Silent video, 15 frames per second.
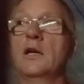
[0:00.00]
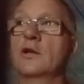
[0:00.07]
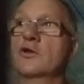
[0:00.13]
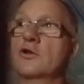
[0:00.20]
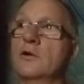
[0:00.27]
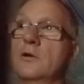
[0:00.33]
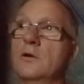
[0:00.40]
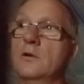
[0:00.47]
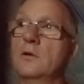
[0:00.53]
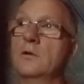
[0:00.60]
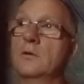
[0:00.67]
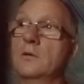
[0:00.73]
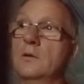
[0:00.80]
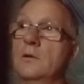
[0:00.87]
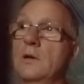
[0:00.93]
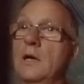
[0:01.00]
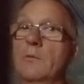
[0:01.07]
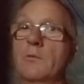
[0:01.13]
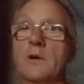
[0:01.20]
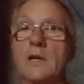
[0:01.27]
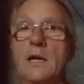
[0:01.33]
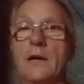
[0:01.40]
So I'm
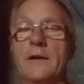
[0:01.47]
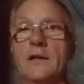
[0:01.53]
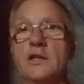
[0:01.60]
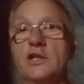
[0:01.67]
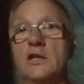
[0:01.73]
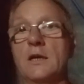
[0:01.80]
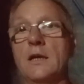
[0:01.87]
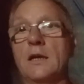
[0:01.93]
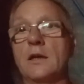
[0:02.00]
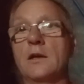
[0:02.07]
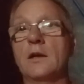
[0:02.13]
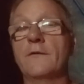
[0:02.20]
going to carry a stick.